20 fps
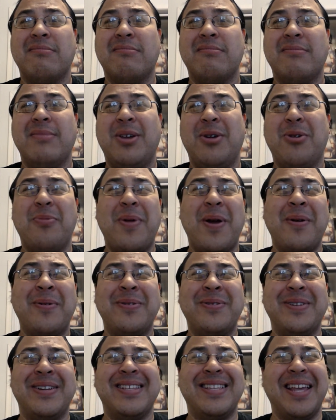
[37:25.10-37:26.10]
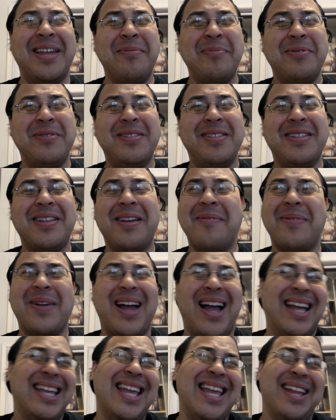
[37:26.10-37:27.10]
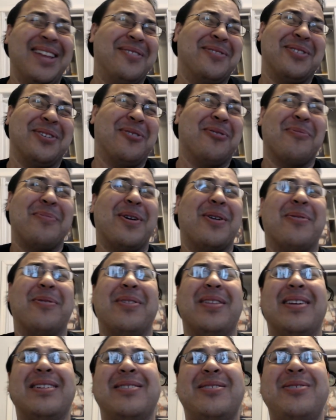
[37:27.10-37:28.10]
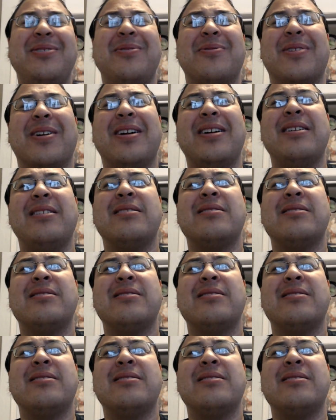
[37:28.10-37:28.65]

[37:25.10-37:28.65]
Hero powers are disabled? I mean, I can't use a hero power then too, right?